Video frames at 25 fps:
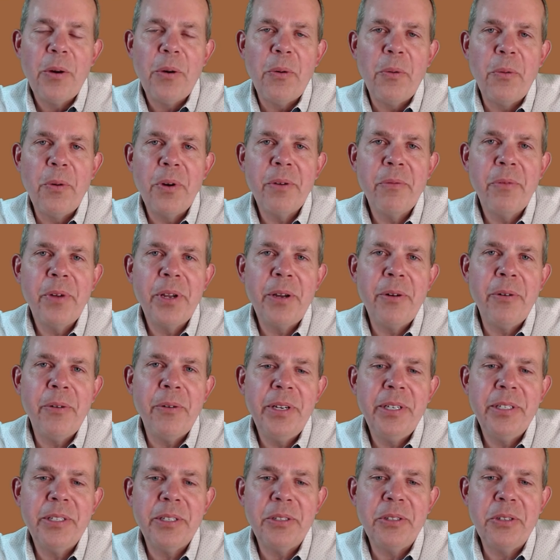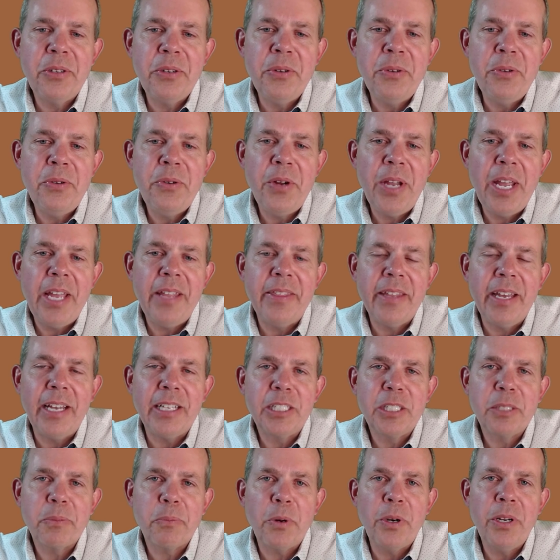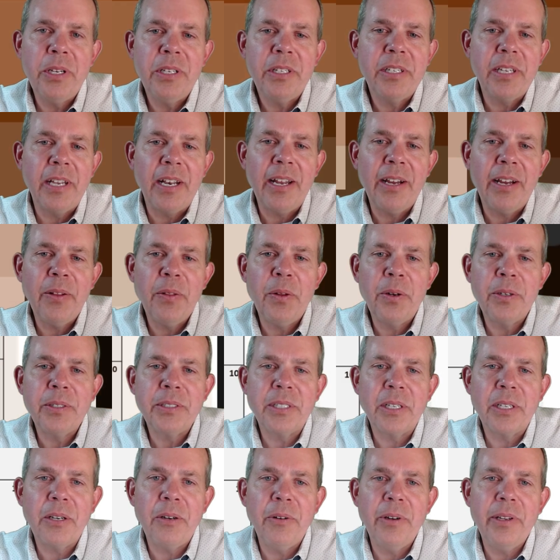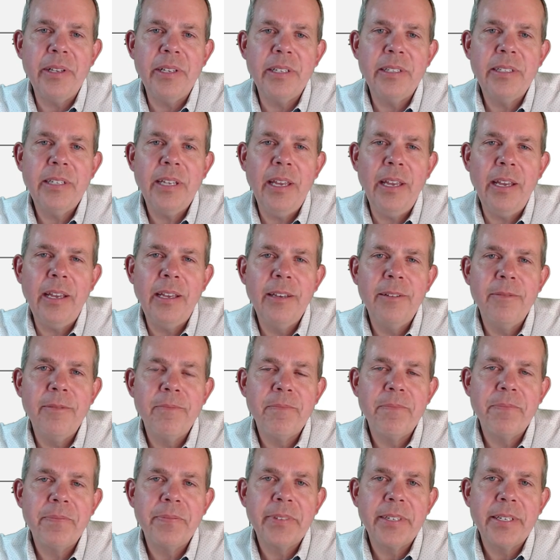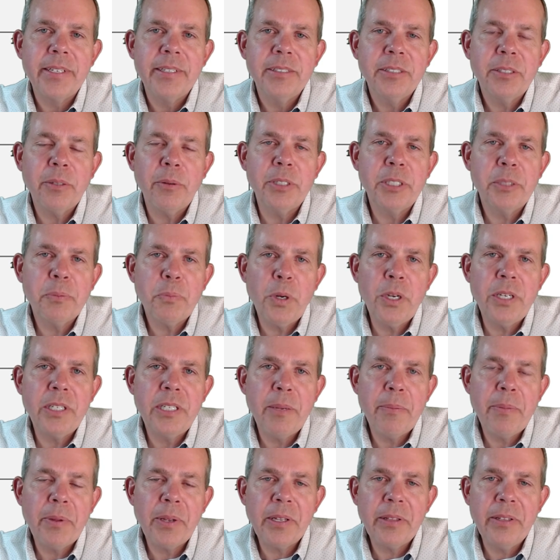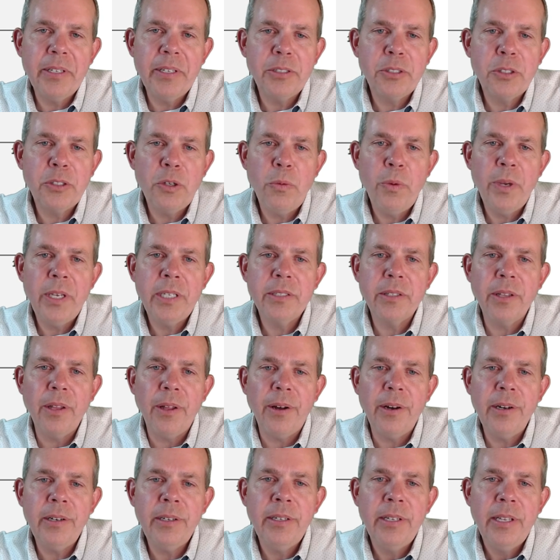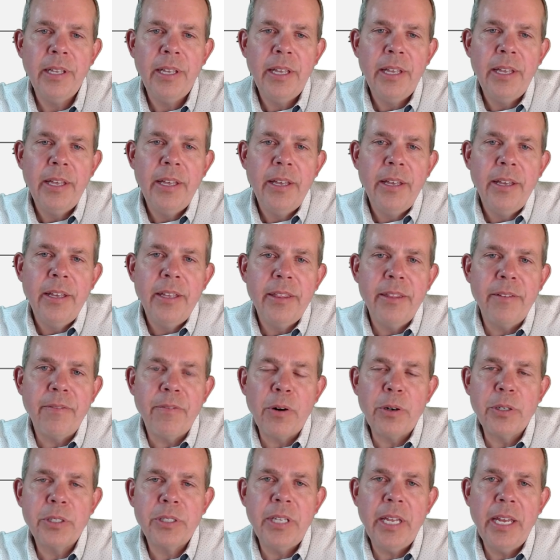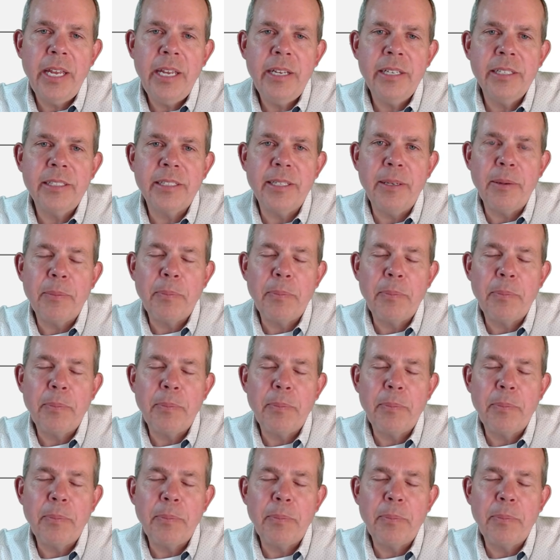What are we going to do in that sprint and how long is it going to take? So a sprint typically is 2 weeks long. The first day is the